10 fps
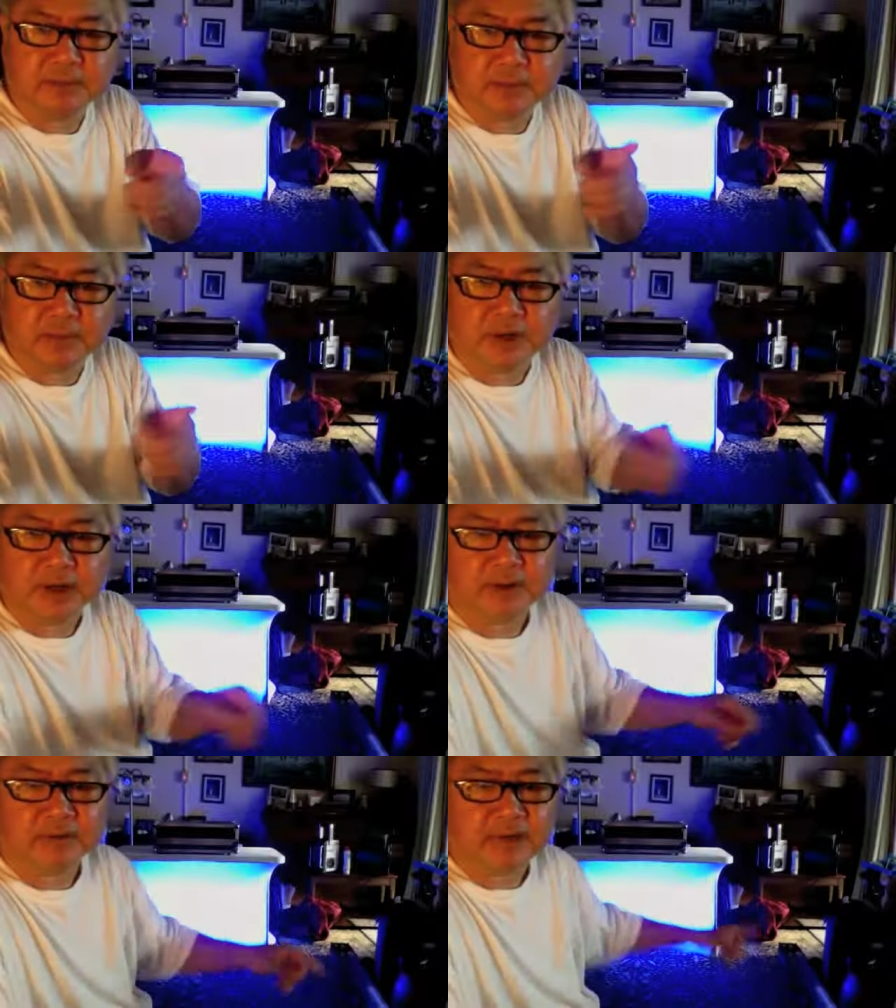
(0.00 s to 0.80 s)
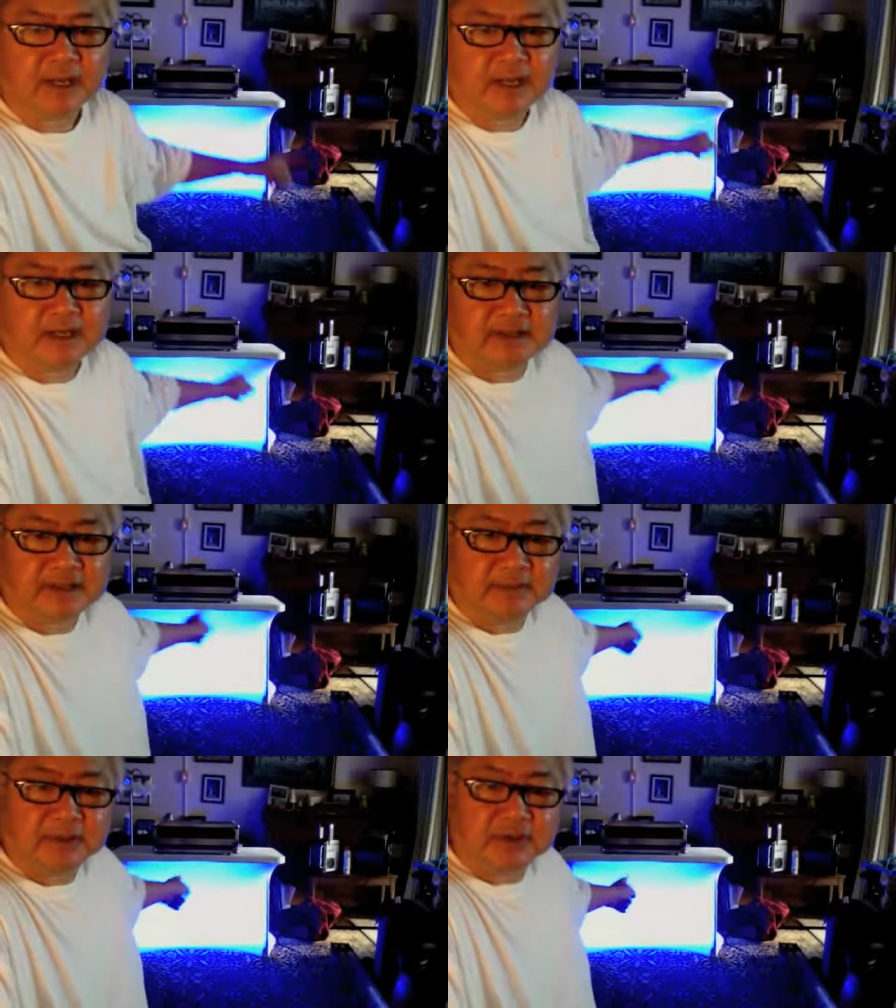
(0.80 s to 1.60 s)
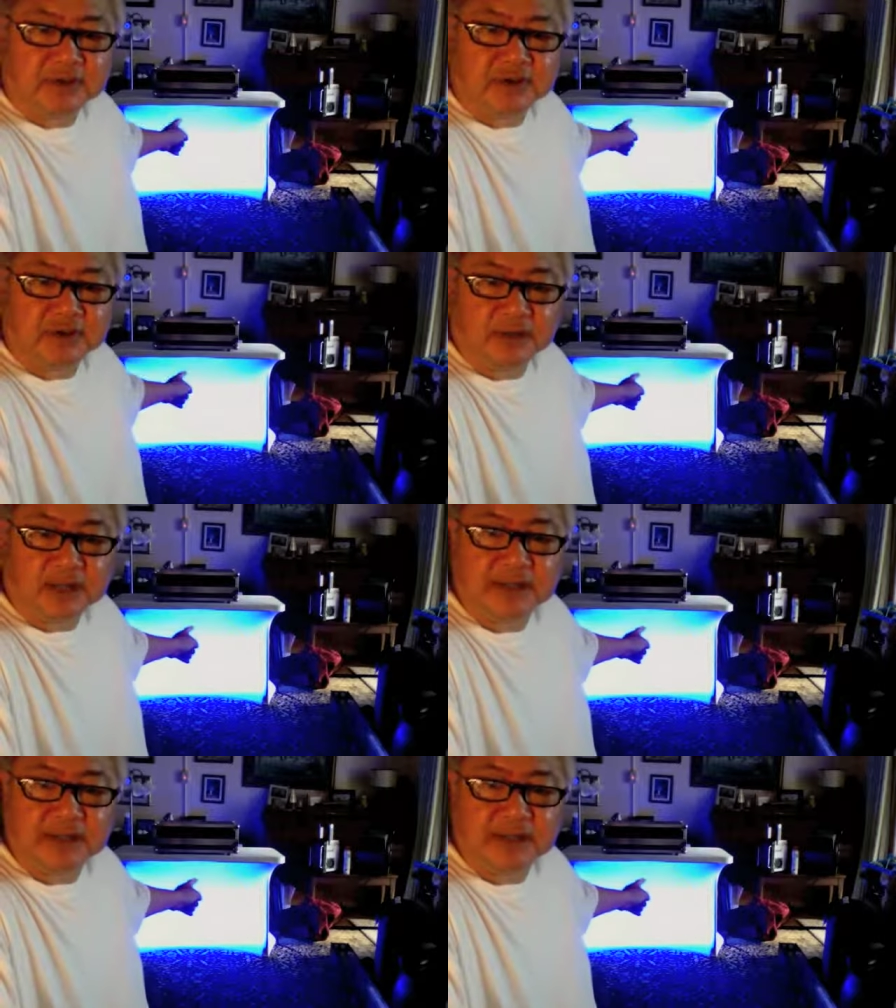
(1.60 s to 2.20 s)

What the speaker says: where they had a skirt like